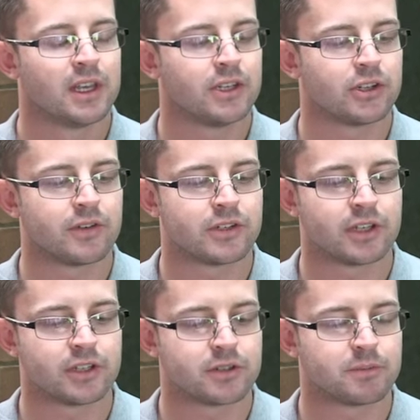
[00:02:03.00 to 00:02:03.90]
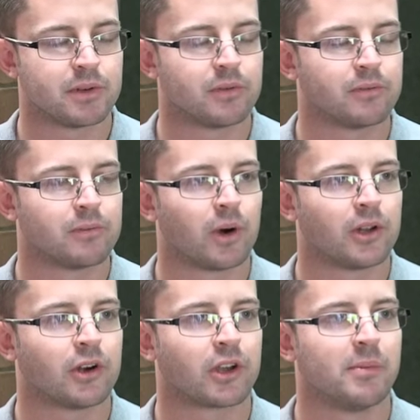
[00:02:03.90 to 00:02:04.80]
He's obviously, he's been
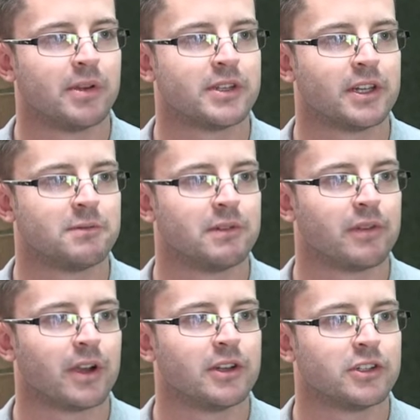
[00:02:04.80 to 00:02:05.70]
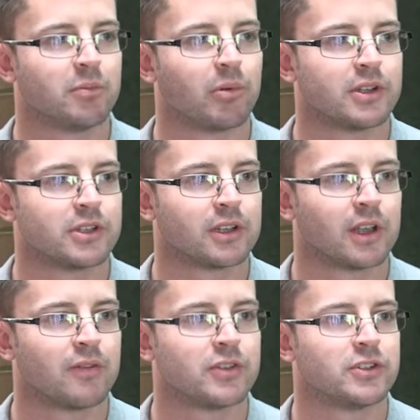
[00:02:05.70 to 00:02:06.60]
well documented that he's been very
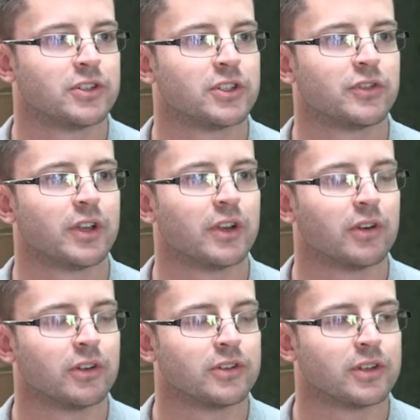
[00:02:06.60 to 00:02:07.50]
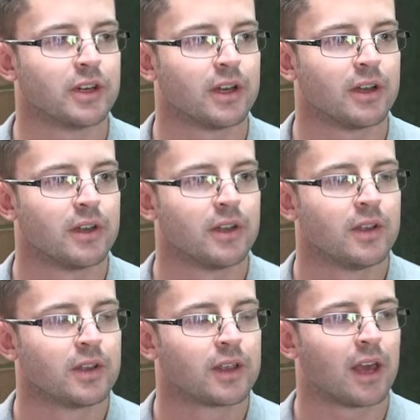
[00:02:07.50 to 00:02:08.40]
disappointing ever since his three-year-old's
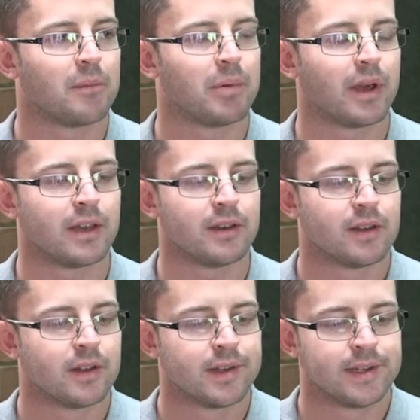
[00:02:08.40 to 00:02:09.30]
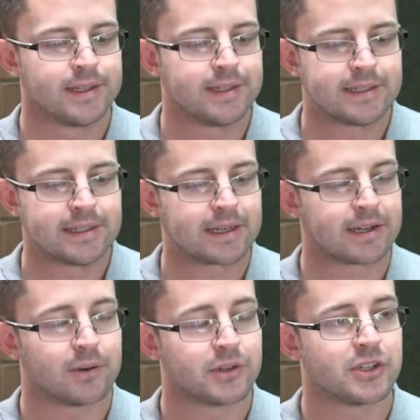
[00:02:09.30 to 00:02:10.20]
campaign. I
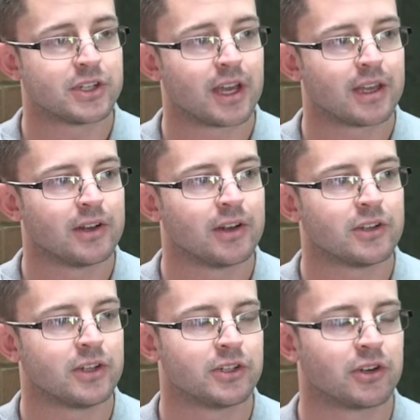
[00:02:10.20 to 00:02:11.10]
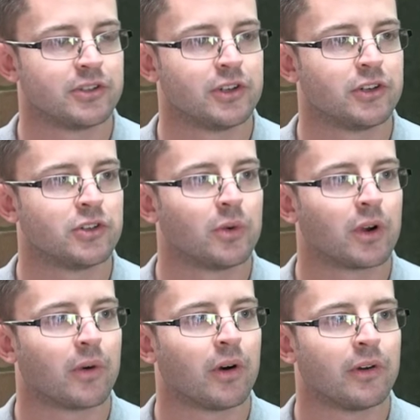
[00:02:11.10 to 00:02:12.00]
don't know what to say. You know, he's continued to
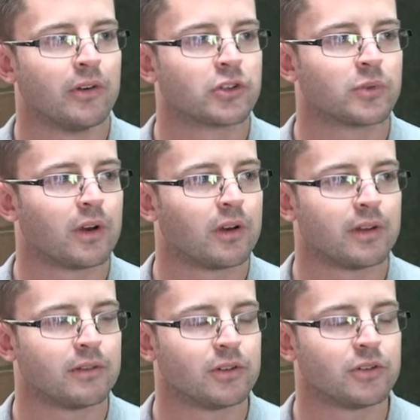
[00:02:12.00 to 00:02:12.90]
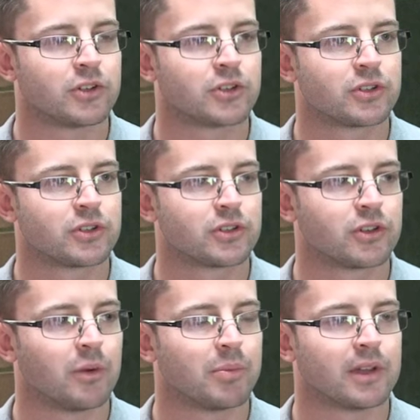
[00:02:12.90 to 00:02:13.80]
work well and looks well, and you know,
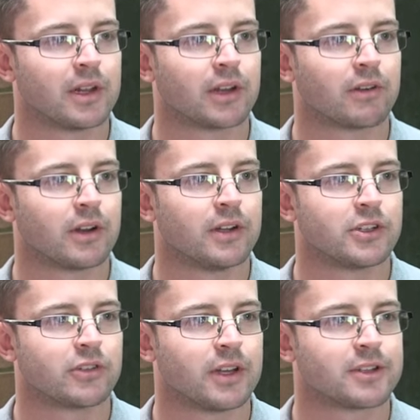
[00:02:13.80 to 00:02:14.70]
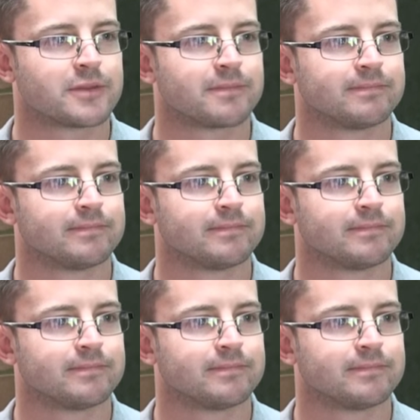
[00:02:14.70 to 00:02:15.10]
just hoping that he can run a decent race.